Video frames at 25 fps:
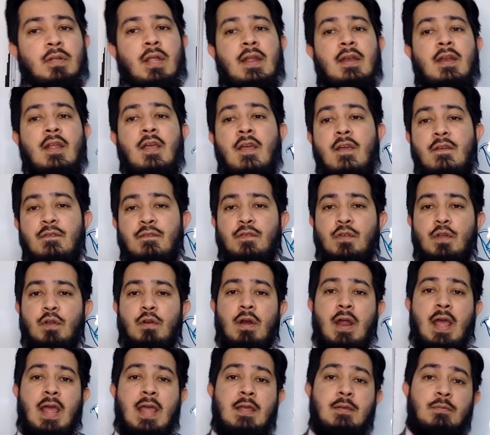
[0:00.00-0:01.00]
And if you're
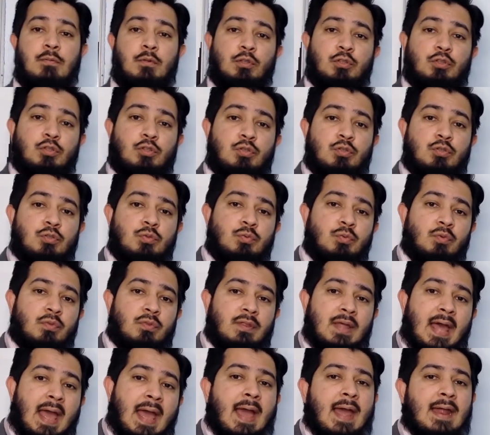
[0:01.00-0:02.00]
able to do
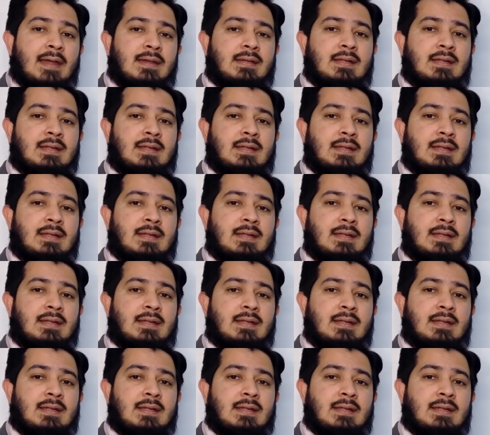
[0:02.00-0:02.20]
that,